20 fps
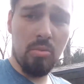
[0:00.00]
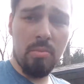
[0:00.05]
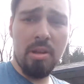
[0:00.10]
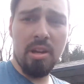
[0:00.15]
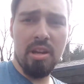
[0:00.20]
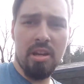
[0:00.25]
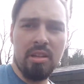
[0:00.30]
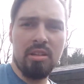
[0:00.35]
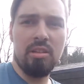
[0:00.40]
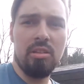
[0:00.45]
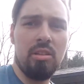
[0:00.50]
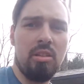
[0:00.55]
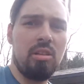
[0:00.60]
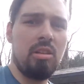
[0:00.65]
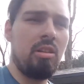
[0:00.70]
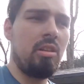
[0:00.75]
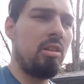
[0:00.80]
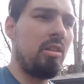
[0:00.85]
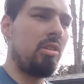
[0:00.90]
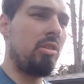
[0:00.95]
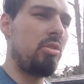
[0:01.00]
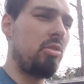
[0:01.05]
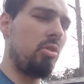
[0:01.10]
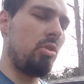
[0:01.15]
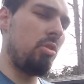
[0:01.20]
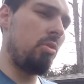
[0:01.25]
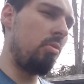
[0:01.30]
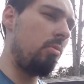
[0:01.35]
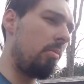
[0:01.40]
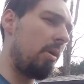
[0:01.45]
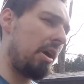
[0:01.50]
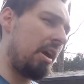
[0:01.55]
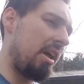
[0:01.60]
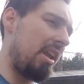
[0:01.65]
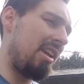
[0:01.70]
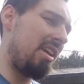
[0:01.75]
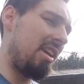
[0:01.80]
bit of tuning with Ben,